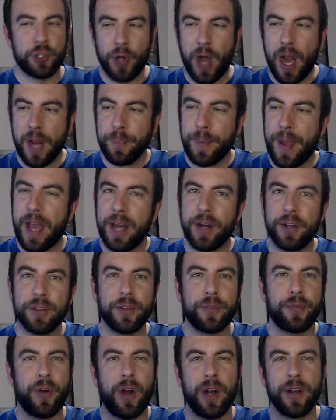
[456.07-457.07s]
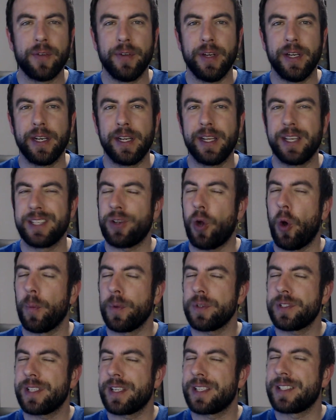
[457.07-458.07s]
The trackpad on the front of it is
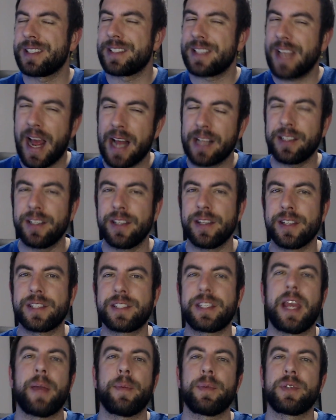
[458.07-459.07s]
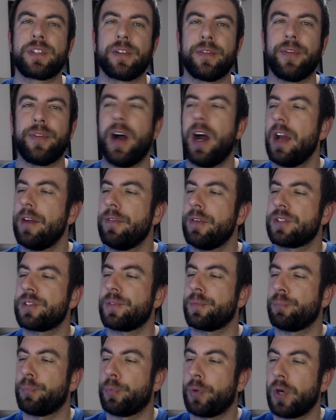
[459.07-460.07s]
almost exactly the same as the Vive,
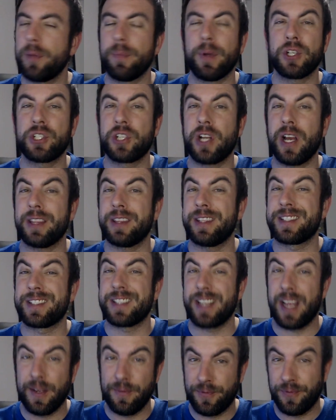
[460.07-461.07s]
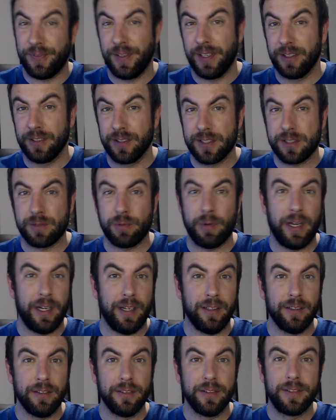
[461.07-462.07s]
it's pretty much got the same feel as
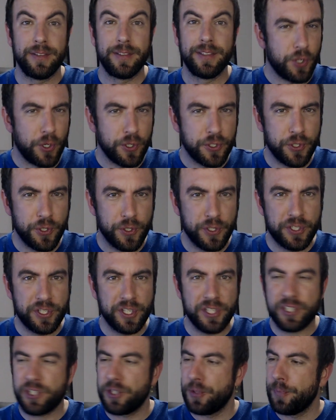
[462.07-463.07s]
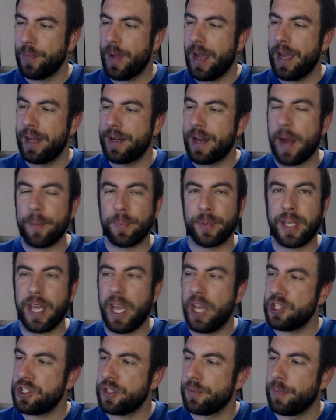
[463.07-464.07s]
well. There's also the system and
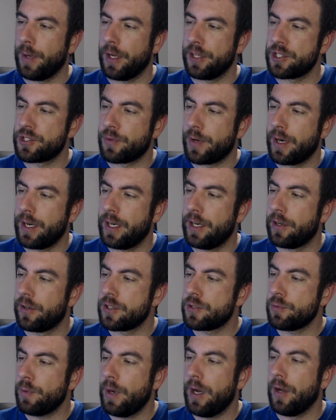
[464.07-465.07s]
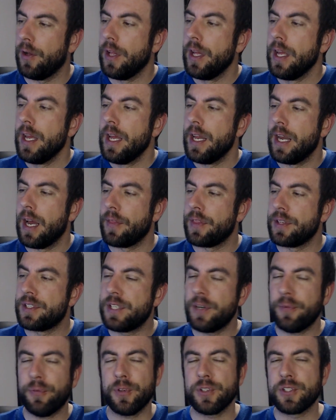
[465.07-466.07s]
application buttons right here as well. Now the
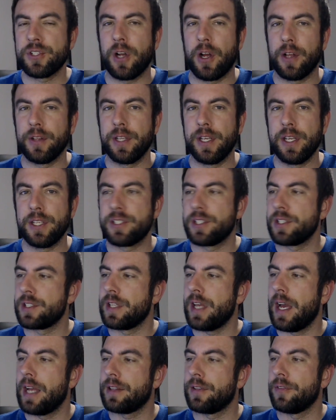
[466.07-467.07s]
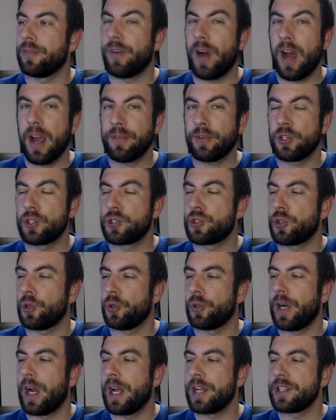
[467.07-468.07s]
difference on these is that the Vive
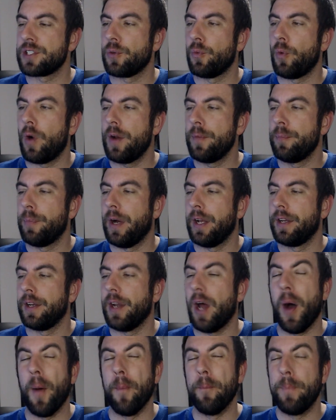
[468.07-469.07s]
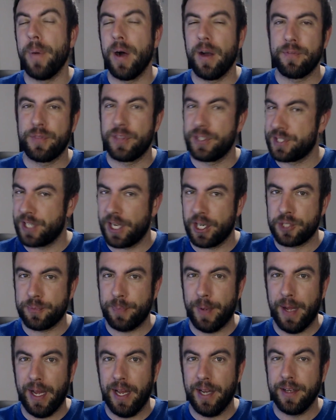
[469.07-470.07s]
controller has the one button above the
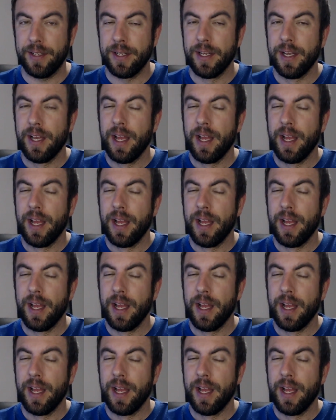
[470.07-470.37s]
touchpad.